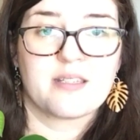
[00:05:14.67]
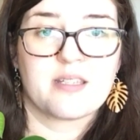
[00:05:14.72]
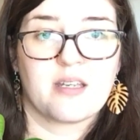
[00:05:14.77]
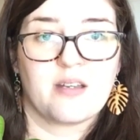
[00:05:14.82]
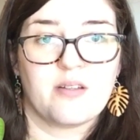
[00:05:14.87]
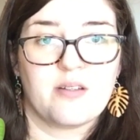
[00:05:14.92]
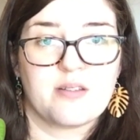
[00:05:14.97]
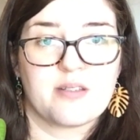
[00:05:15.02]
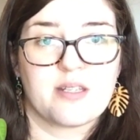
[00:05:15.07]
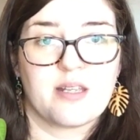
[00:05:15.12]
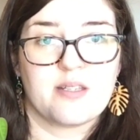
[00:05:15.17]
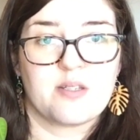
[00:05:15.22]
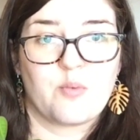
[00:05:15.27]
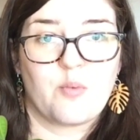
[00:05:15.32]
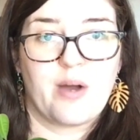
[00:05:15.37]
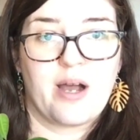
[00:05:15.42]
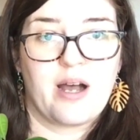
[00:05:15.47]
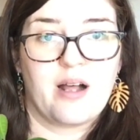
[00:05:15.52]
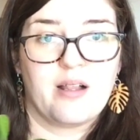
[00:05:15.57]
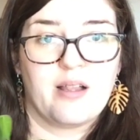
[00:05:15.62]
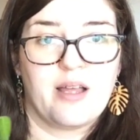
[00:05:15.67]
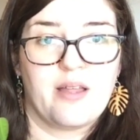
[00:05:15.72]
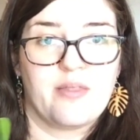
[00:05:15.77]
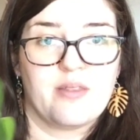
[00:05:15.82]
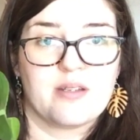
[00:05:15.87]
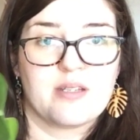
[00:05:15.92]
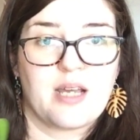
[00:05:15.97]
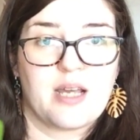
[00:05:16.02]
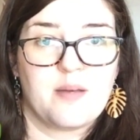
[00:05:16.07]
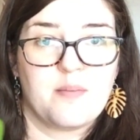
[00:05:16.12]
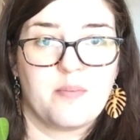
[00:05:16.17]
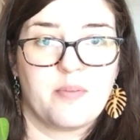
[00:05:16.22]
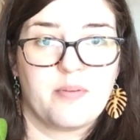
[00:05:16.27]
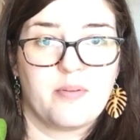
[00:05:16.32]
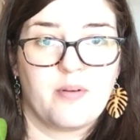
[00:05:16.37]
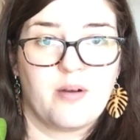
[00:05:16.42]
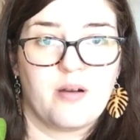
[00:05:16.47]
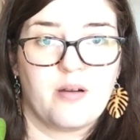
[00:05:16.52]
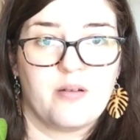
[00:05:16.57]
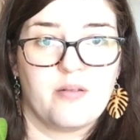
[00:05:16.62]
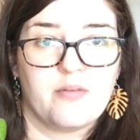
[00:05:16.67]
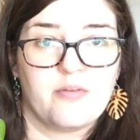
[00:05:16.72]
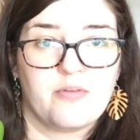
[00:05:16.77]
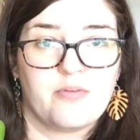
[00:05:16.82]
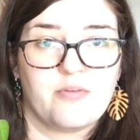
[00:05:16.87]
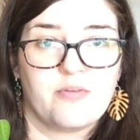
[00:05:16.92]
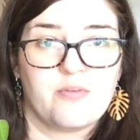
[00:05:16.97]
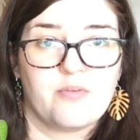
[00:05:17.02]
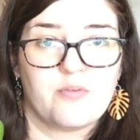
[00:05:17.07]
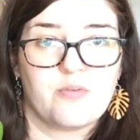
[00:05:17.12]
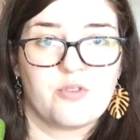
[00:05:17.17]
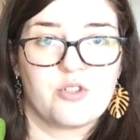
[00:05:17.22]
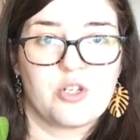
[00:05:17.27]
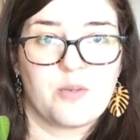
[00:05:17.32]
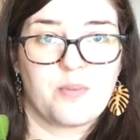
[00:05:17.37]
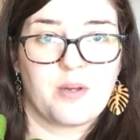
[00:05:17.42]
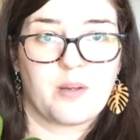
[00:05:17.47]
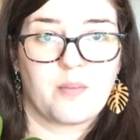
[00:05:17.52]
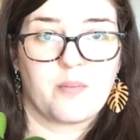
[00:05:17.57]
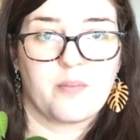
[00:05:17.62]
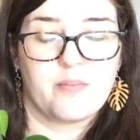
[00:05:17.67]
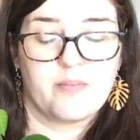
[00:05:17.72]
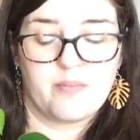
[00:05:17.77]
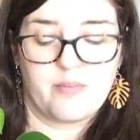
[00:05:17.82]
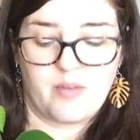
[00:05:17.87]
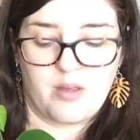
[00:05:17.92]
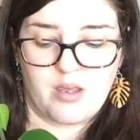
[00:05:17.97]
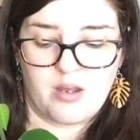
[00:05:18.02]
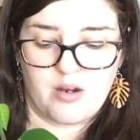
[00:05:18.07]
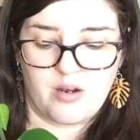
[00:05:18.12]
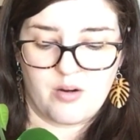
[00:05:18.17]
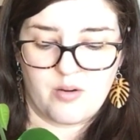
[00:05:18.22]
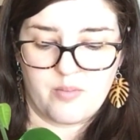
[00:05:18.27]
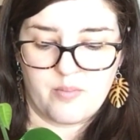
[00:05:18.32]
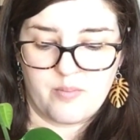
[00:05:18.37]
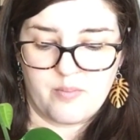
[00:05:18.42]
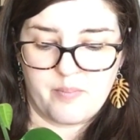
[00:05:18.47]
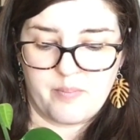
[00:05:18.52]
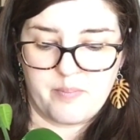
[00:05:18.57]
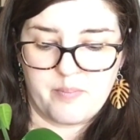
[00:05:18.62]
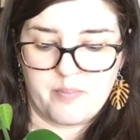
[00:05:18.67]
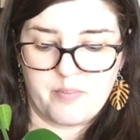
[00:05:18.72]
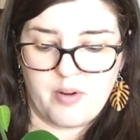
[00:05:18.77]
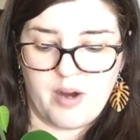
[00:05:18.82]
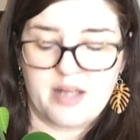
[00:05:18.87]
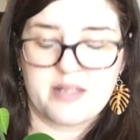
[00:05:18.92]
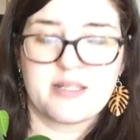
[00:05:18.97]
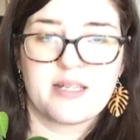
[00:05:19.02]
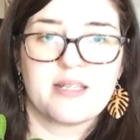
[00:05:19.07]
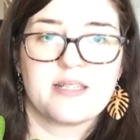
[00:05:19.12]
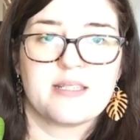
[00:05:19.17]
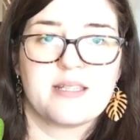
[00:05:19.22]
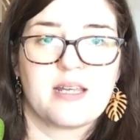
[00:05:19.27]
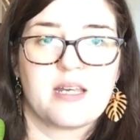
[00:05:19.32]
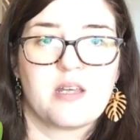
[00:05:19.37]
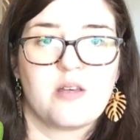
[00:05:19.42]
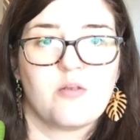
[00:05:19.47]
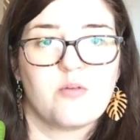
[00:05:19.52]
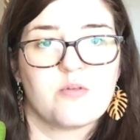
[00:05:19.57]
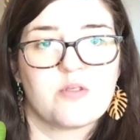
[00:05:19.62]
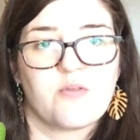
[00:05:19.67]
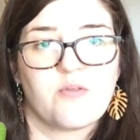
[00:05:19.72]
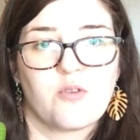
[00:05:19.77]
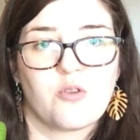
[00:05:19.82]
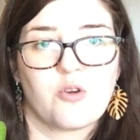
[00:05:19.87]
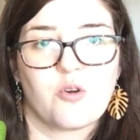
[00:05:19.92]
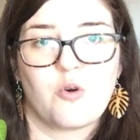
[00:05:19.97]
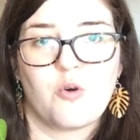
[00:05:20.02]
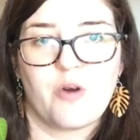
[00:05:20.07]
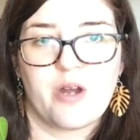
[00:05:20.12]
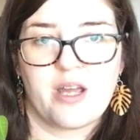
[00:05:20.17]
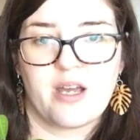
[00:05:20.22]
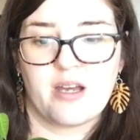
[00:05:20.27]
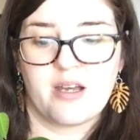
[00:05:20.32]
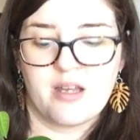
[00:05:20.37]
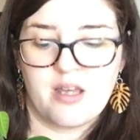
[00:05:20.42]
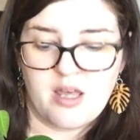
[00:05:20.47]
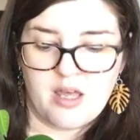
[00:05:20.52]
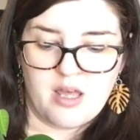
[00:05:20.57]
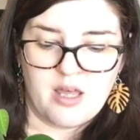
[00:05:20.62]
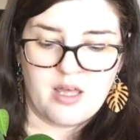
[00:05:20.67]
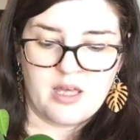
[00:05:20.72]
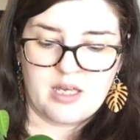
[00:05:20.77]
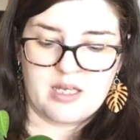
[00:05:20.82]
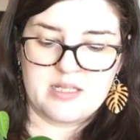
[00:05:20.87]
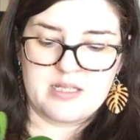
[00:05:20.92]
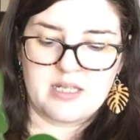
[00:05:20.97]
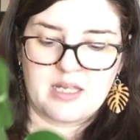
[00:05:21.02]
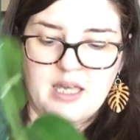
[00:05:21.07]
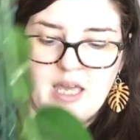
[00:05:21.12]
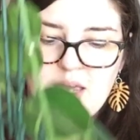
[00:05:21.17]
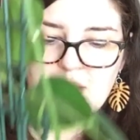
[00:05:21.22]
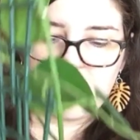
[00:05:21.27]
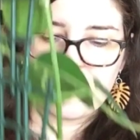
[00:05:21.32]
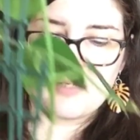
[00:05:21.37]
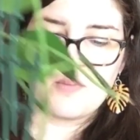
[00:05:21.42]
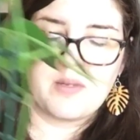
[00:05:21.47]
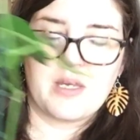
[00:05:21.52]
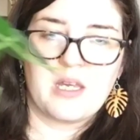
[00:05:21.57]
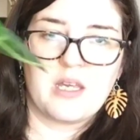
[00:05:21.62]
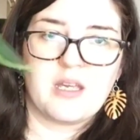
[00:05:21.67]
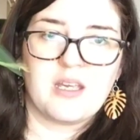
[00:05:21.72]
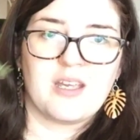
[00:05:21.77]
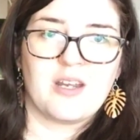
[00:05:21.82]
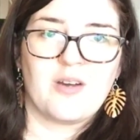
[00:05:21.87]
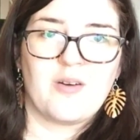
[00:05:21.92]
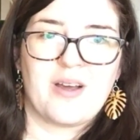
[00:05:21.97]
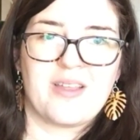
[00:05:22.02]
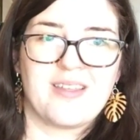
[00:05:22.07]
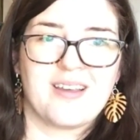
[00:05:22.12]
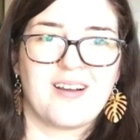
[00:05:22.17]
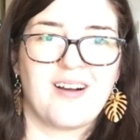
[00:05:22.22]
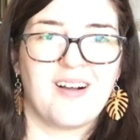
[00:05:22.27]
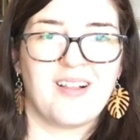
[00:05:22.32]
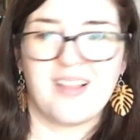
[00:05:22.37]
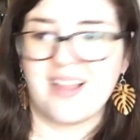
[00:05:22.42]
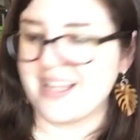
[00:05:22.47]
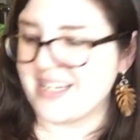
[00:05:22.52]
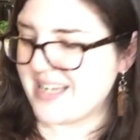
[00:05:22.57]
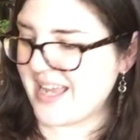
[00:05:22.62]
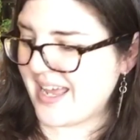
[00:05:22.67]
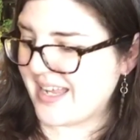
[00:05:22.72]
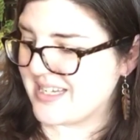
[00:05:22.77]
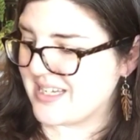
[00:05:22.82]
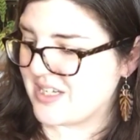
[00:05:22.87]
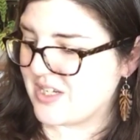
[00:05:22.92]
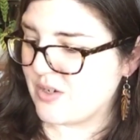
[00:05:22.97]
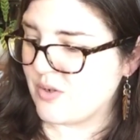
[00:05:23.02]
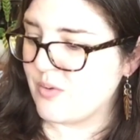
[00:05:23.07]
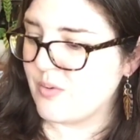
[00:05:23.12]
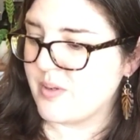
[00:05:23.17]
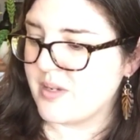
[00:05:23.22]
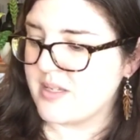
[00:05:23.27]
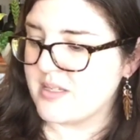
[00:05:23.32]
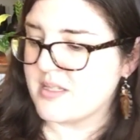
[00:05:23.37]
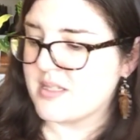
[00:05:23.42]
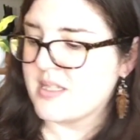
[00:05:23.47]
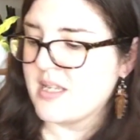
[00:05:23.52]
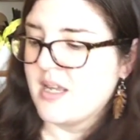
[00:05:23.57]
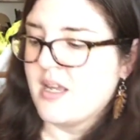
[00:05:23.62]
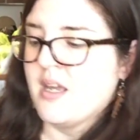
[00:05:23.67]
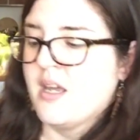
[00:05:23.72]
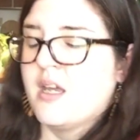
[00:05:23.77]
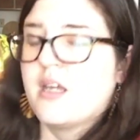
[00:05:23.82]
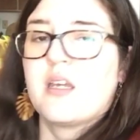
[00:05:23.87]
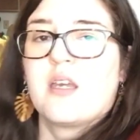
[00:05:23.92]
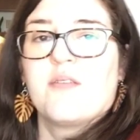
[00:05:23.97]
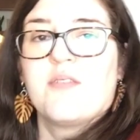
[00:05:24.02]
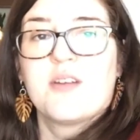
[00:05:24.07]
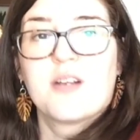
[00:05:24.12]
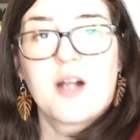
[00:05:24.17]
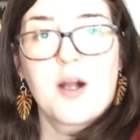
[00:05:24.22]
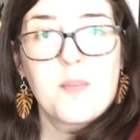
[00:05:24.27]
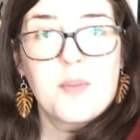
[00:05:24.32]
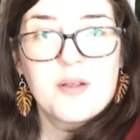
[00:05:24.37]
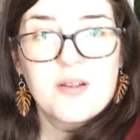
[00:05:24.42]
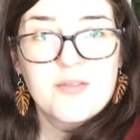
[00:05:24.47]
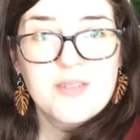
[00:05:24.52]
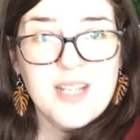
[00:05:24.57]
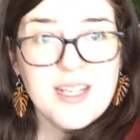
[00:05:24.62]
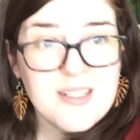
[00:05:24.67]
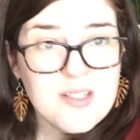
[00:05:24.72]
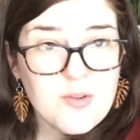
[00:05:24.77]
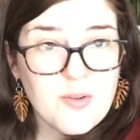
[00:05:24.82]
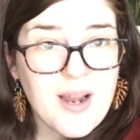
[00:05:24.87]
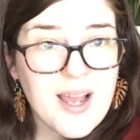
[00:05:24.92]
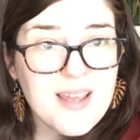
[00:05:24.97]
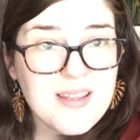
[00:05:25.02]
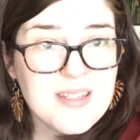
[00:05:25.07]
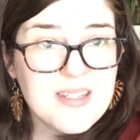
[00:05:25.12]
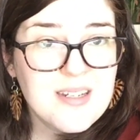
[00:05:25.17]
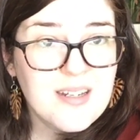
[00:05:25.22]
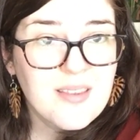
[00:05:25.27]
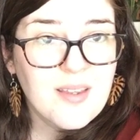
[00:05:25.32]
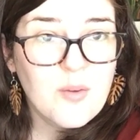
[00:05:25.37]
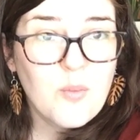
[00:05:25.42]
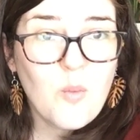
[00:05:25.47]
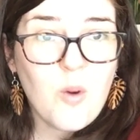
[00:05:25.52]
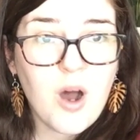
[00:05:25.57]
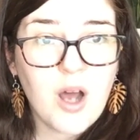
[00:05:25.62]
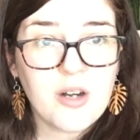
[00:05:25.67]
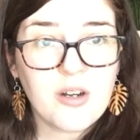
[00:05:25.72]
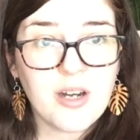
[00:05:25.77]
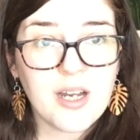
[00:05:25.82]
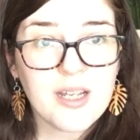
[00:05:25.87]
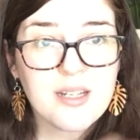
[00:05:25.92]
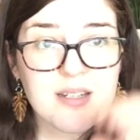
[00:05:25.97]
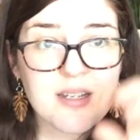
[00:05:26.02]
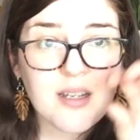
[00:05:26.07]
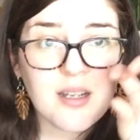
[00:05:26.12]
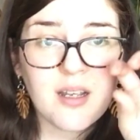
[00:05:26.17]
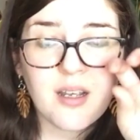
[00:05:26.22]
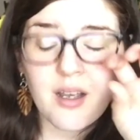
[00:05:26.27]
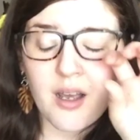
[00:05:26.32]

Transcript: skills as well, and the type of shipping, you know, process they use for their Hoya. Because it came to me, you know, I think all I had to do was give it a couple of days rest and then water it,